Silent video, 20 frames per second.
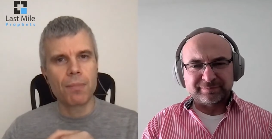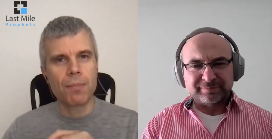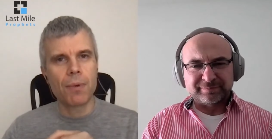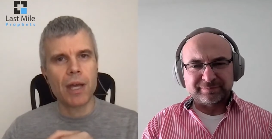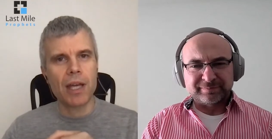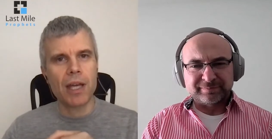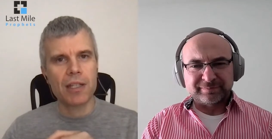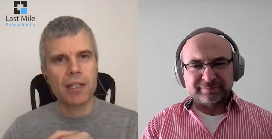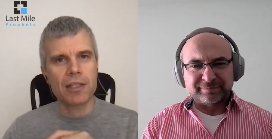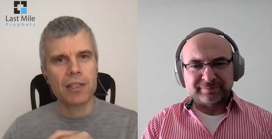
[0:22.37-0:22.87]

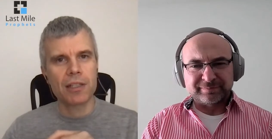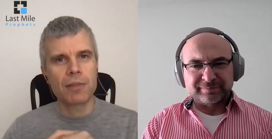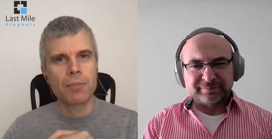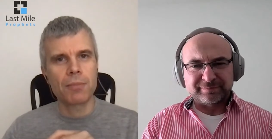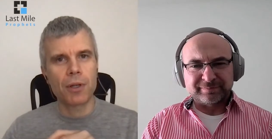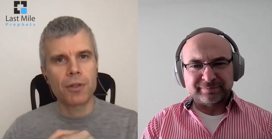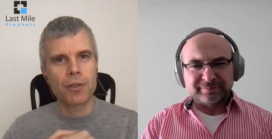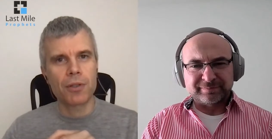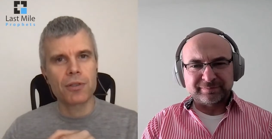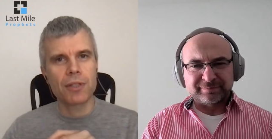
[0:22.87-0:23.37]
Speaker 1: parcel and
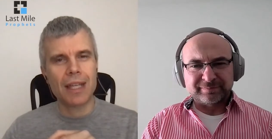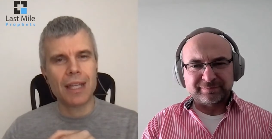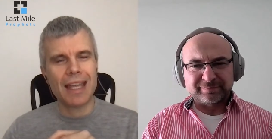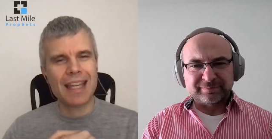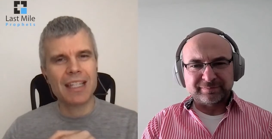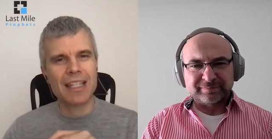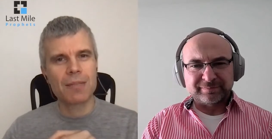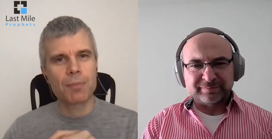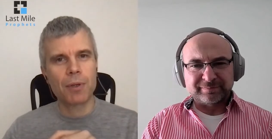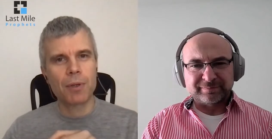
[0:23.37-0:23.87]
post
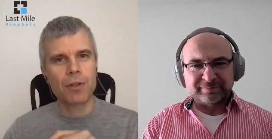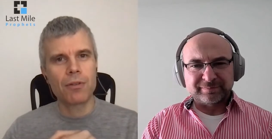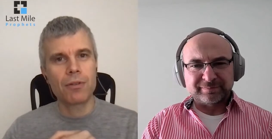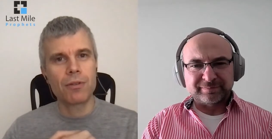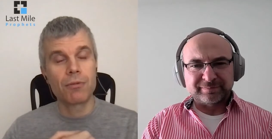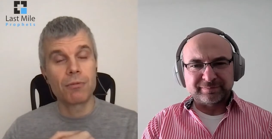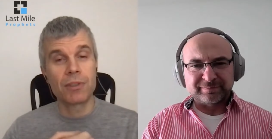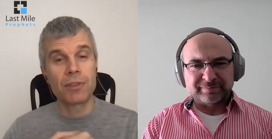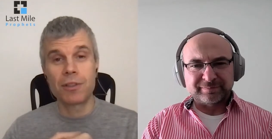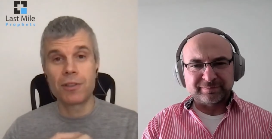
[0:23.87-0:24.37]
expo,
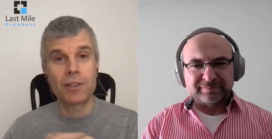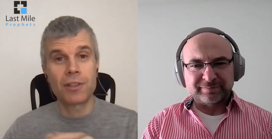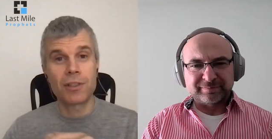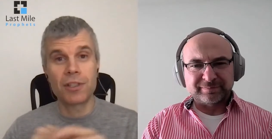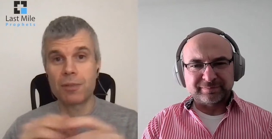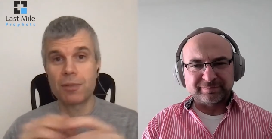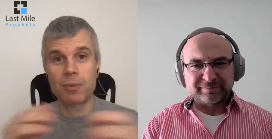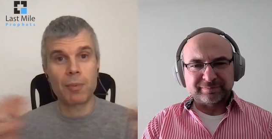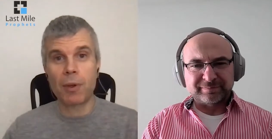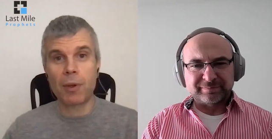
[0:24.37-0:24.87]
which used to
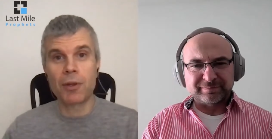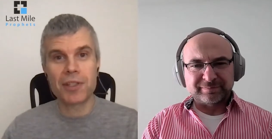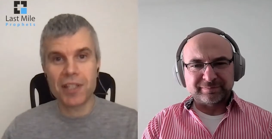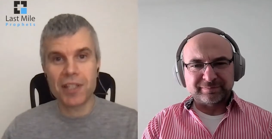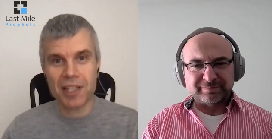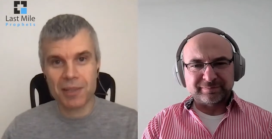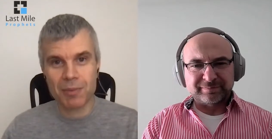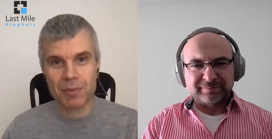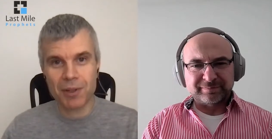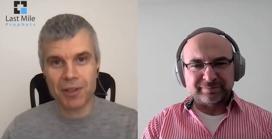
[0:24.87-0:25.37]
just be post
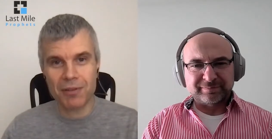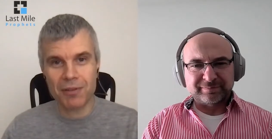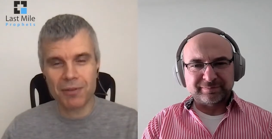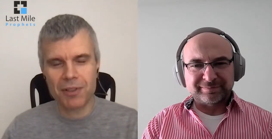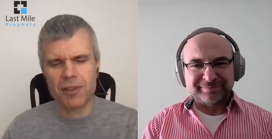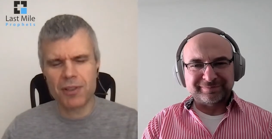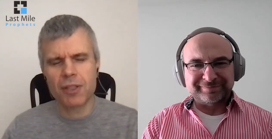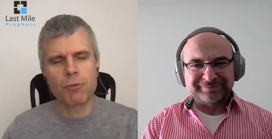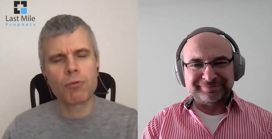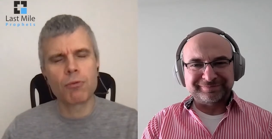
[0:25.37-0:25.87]
expo,
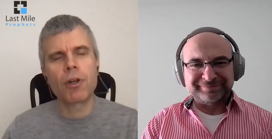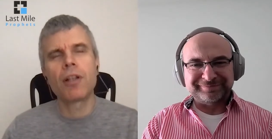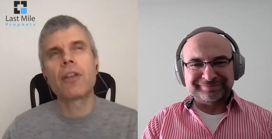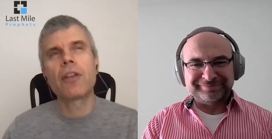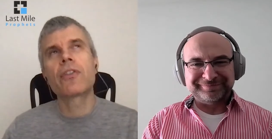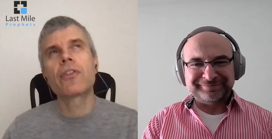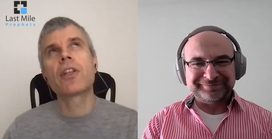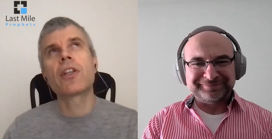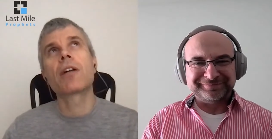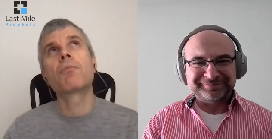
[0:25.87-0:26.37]
which used to roll
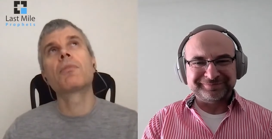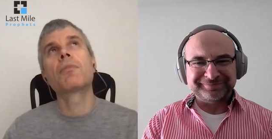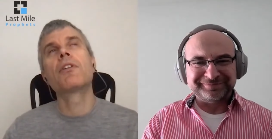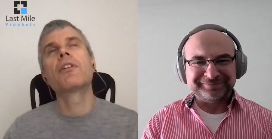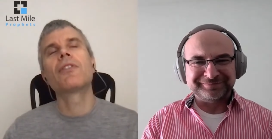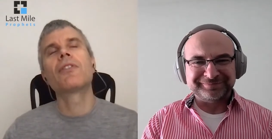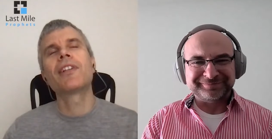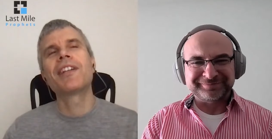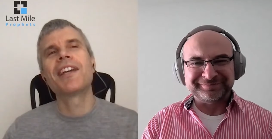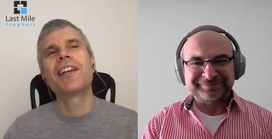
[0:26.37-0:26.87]
off the tongue
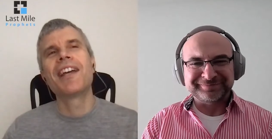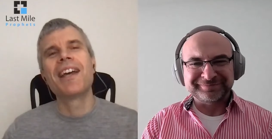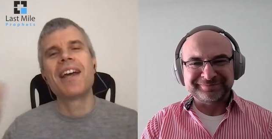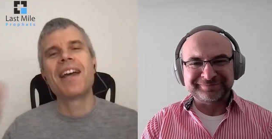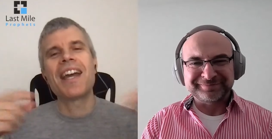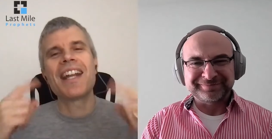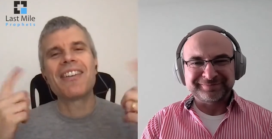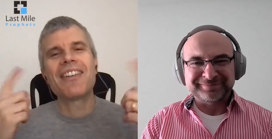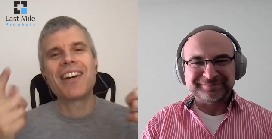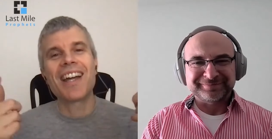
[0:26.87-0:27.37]
beautifully.
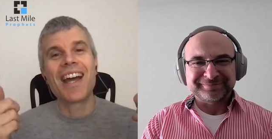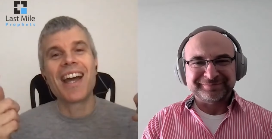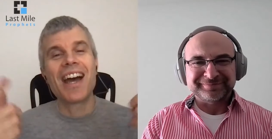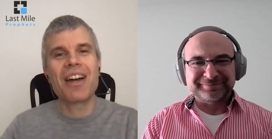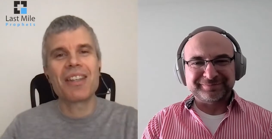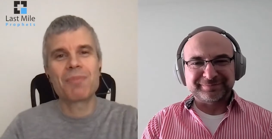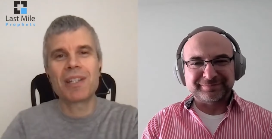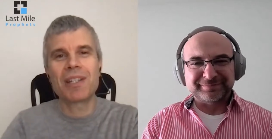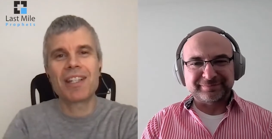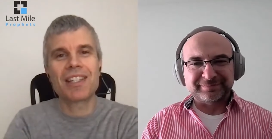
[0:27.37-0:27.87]
Anyway,
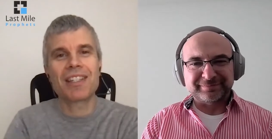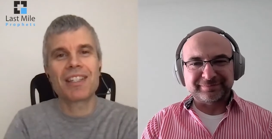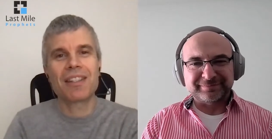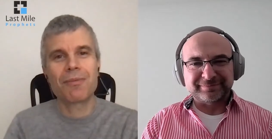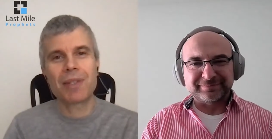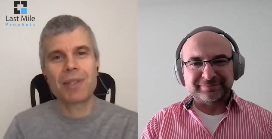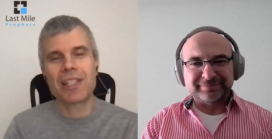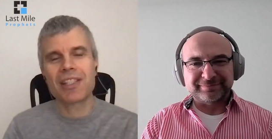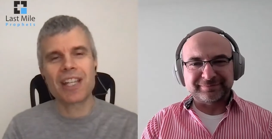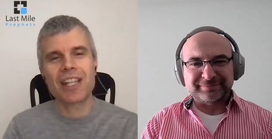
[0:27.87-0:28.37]
has been a,
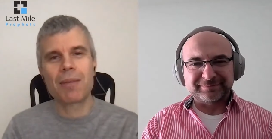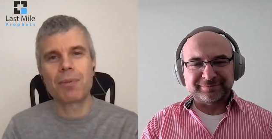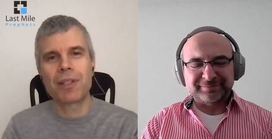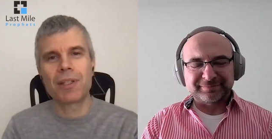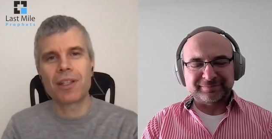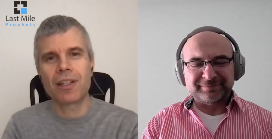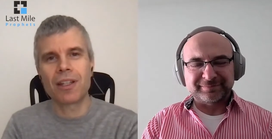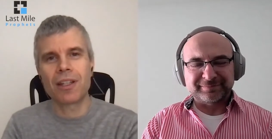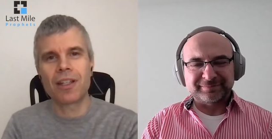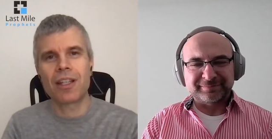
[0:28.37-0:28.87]
been a staple
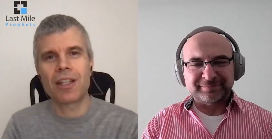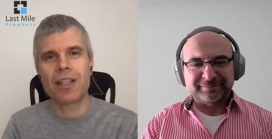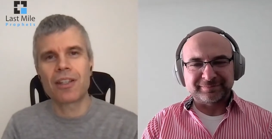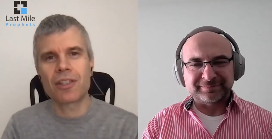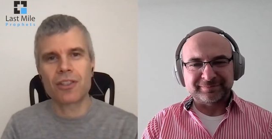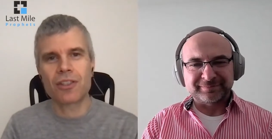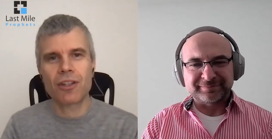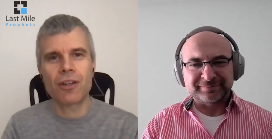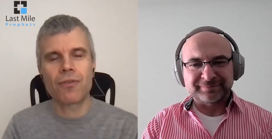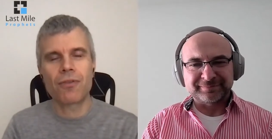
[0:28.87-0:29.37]
at the, at the,
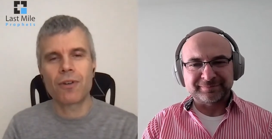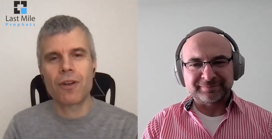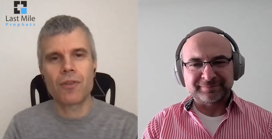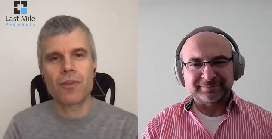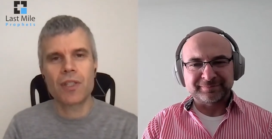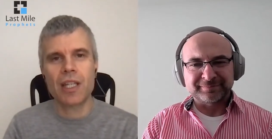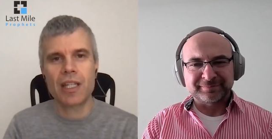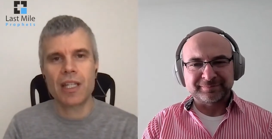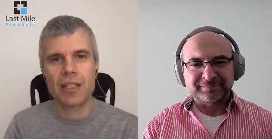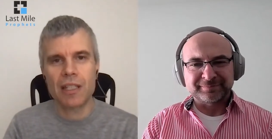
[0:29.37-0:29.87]
show for over
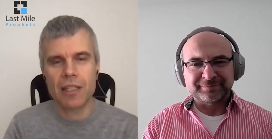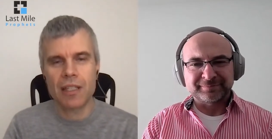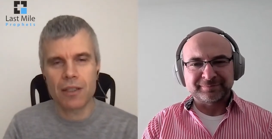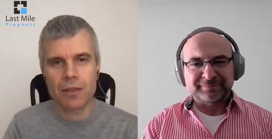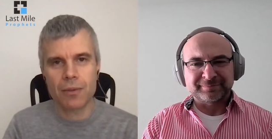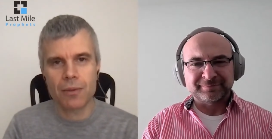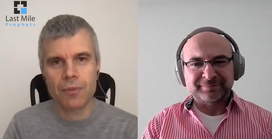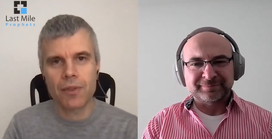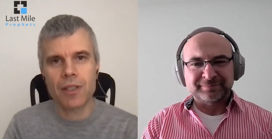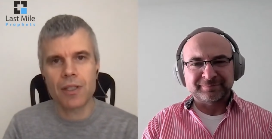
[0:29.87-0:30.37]
10
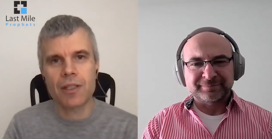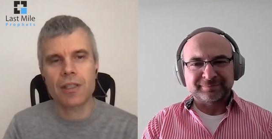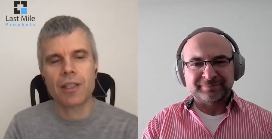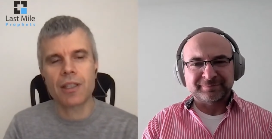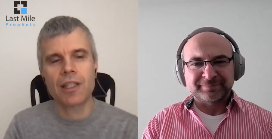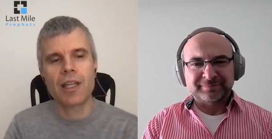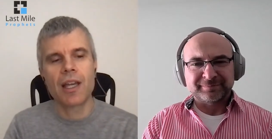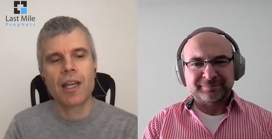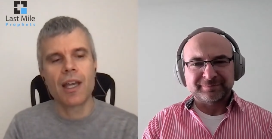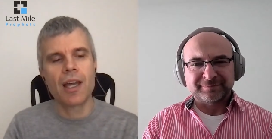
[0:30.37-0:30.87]
years,
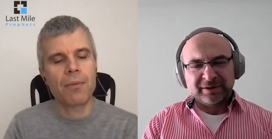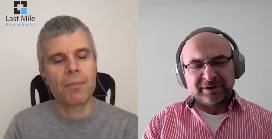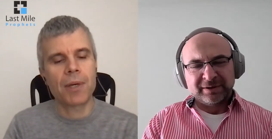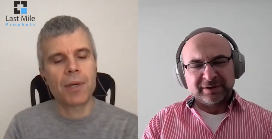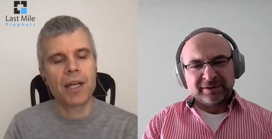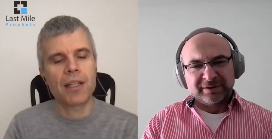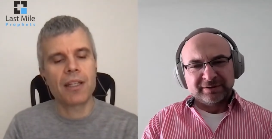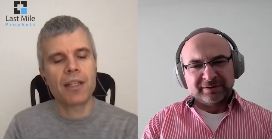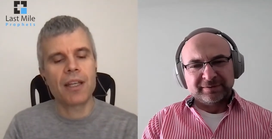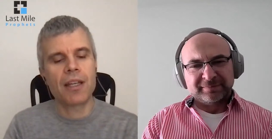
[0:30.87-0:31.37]
obviously,
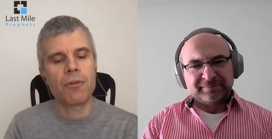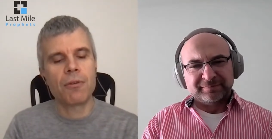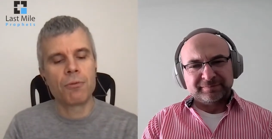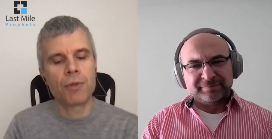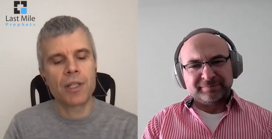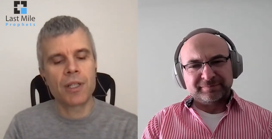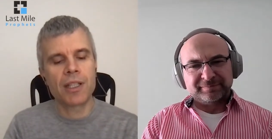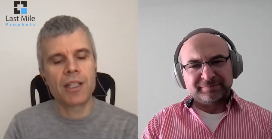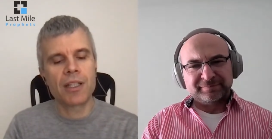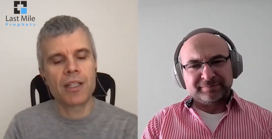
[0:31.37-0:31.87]
but it
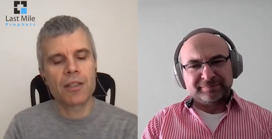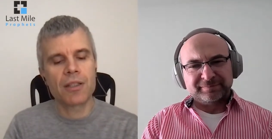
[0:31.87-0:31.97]
really